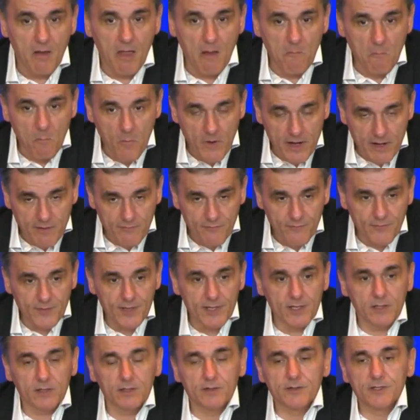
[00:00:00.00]
We
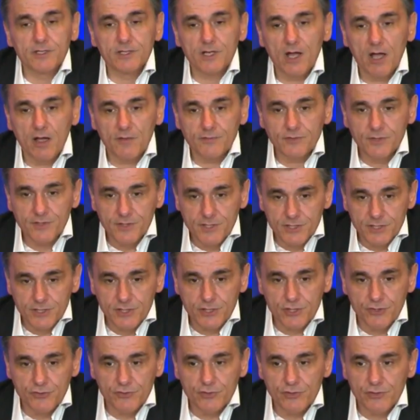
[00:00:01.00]
feel that after
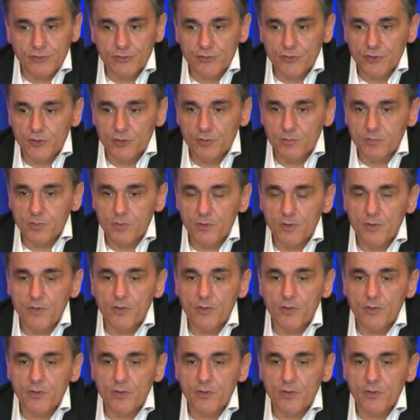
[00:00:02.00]
this Eurogroup